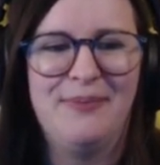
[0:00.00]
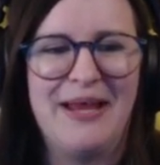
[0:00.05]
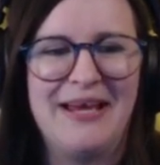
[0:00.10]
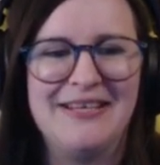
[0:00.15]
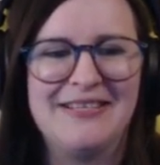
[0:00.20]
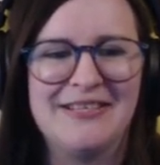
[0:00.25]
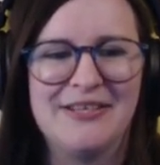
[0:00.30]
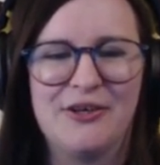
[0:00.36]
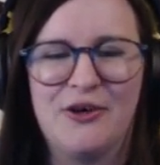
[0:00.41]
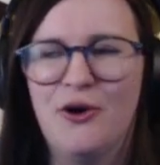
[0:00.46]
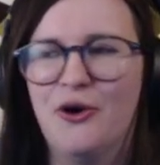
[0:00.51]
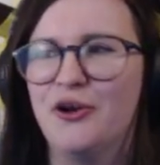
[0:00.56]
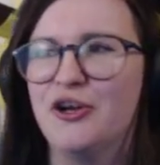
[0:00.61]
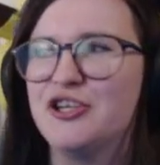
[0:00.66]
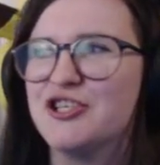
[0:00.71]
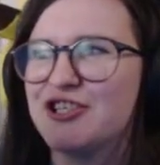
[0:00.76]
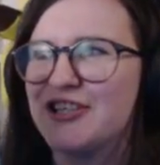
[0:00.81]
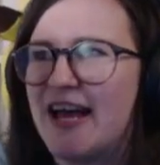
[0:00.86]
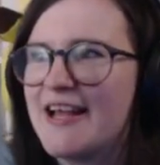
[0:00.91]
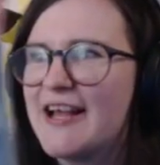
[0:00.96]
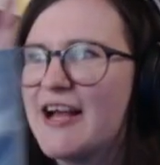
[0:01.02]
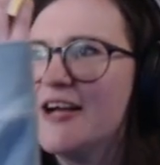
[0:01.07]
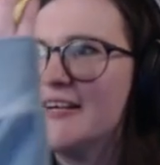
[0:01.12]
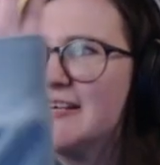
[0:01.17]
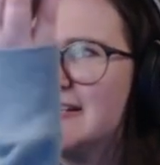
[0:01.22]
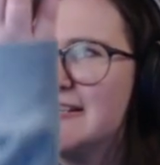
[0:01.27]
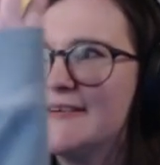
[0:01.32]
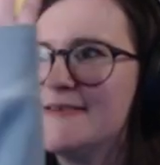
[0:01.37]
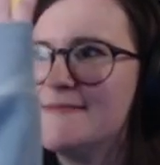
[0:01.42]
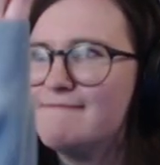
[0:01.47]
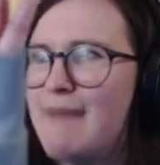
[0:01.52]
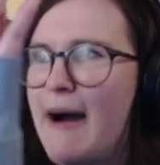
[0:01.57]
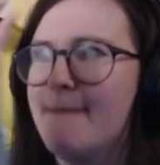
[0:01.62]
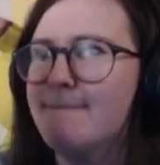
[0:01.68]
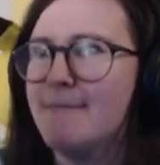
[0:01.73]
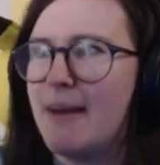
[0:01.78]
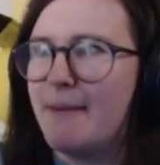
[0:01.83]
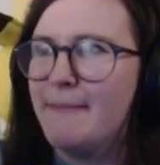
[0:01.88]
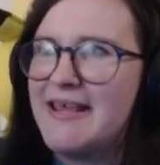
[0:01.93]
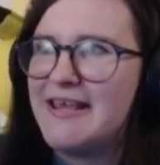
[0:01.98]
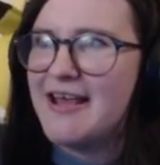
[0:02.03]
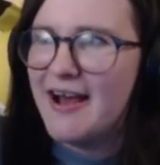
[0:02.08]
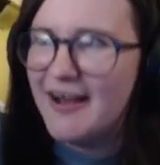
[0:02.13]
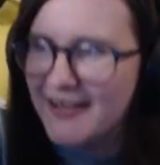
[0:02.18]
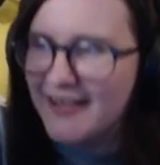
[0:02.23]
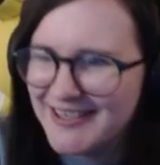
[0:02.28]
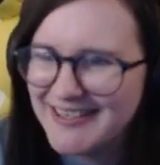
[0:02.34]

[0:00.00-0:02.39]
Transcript: Blaze in the corner, just like, Mamma mia.